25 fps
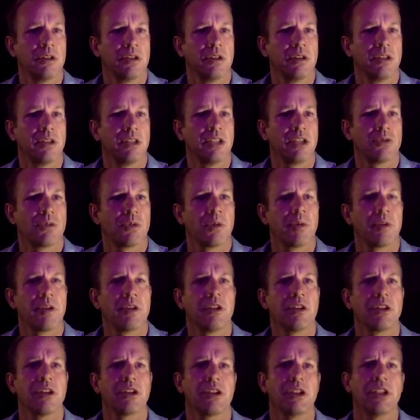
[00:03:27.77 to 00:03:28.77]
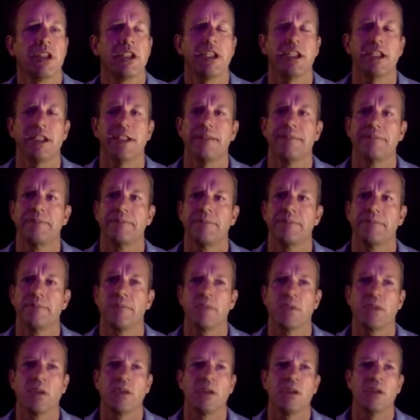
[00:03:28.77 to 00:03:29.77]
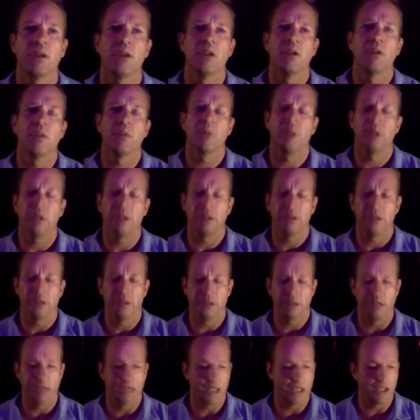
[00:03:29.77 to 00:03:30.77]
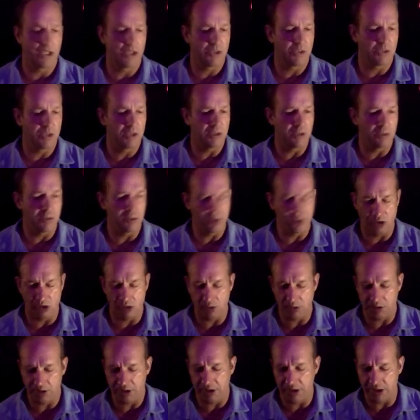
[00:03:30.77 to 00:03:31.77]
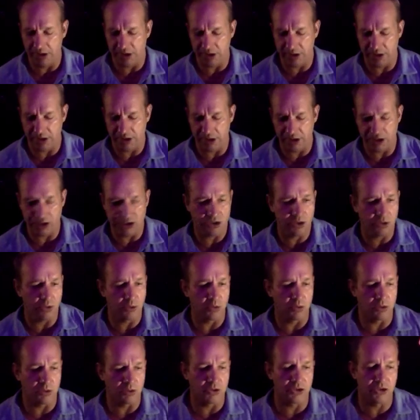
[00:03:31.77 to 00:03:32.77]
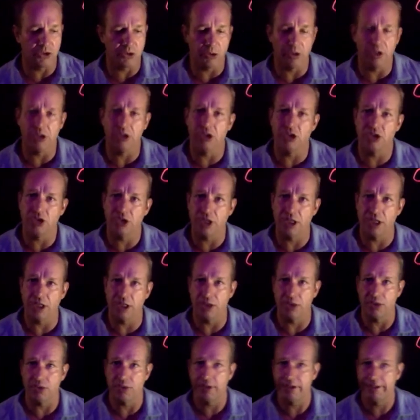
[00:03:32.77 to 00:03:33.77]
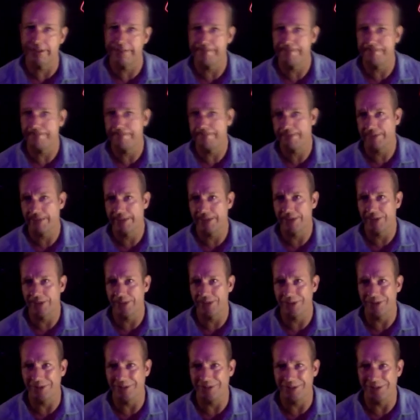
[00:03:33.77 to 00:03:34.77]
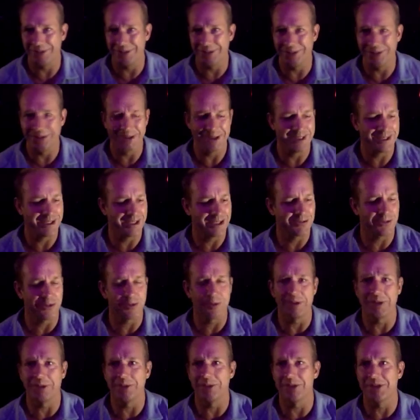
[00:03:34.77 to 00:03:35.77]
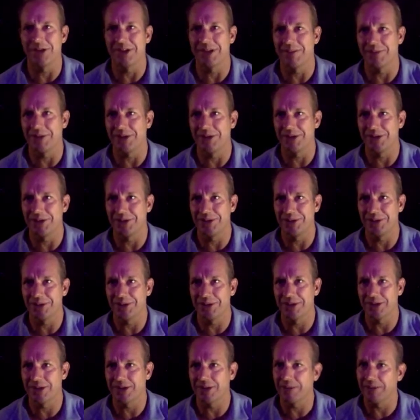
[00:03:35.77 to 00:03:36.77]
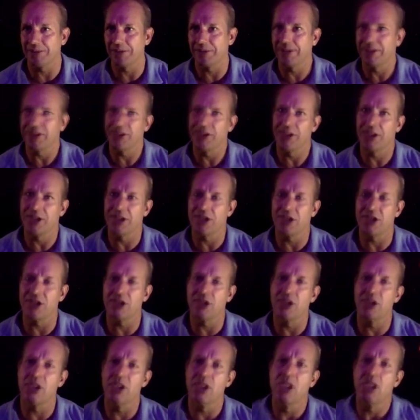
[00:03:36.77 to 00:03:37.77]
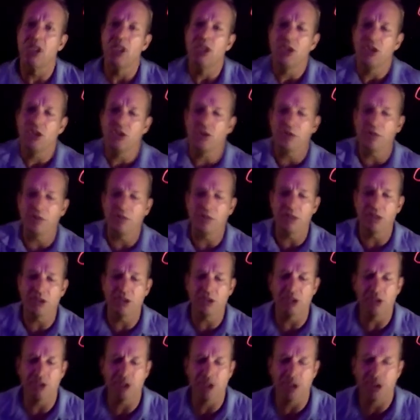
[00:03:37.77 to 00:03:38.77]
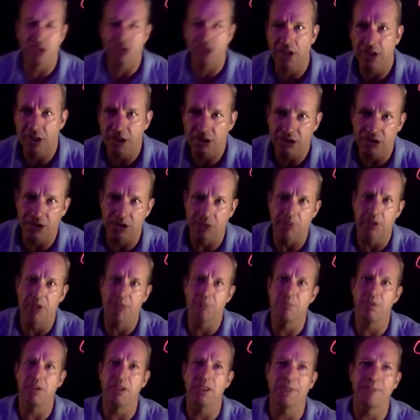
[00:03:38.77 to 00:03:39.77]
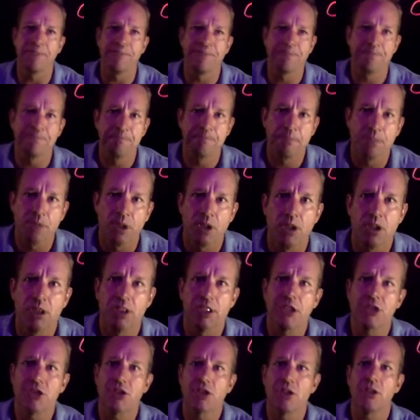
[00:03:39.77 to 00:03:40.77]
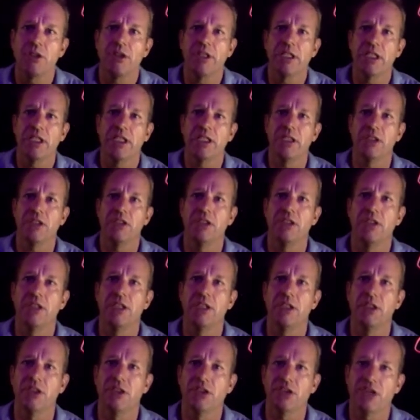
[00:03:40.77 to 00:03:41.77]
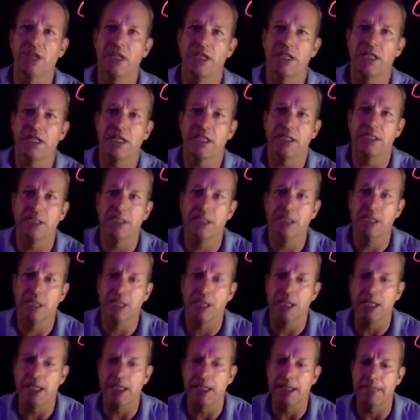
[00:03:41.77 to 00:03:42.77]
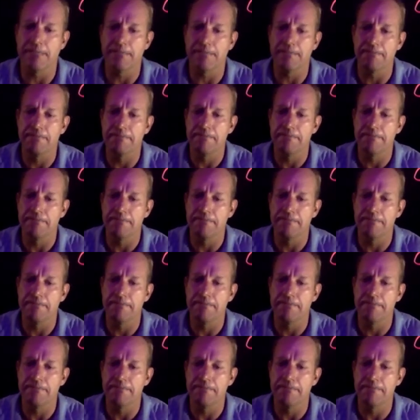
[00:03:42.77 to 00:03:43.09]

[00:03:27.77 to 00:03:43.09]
That's where we are today. But as we always do with these things, the world's going to change, right? That's what we've been doing. That's what we always seem to do. Something changes. So what I'm going to suggest changes might be, let's go ahead and, and say um,